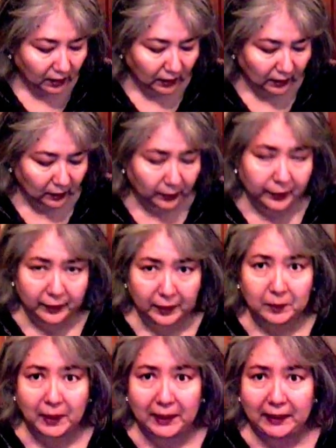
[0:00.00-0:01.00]
or
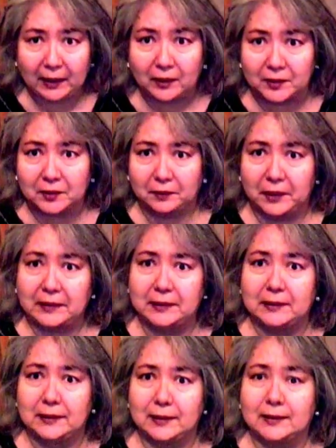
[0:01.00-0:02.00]
anybody else. The rest
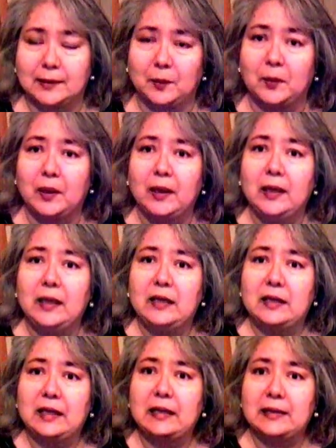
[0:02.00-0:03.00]
is just some
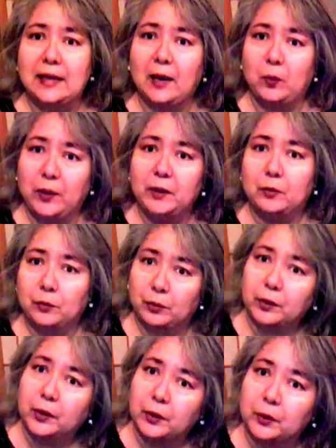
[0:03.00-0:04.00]
things I went
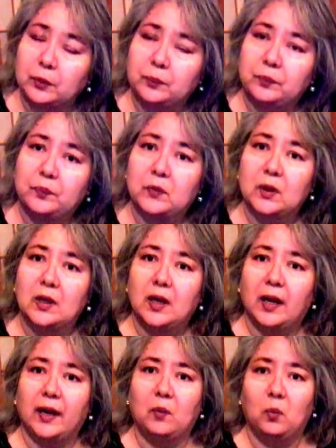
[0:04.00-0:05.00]
through.
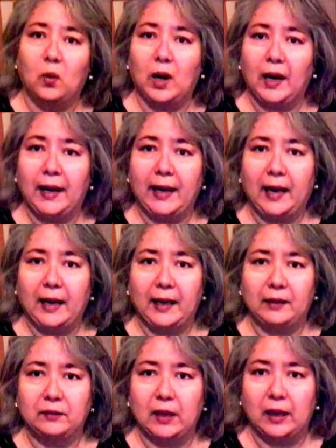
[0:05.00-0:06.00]
and
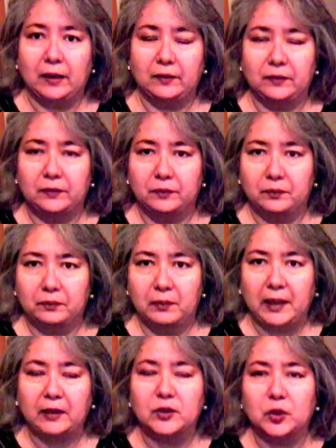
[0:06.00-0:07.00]
why I
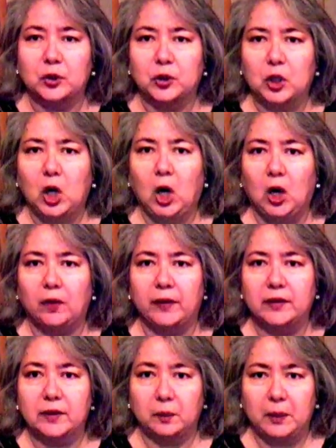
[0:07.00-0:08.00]
made a certain call
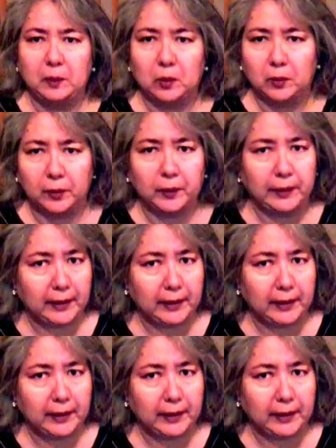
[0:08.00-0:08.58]
that some people are going,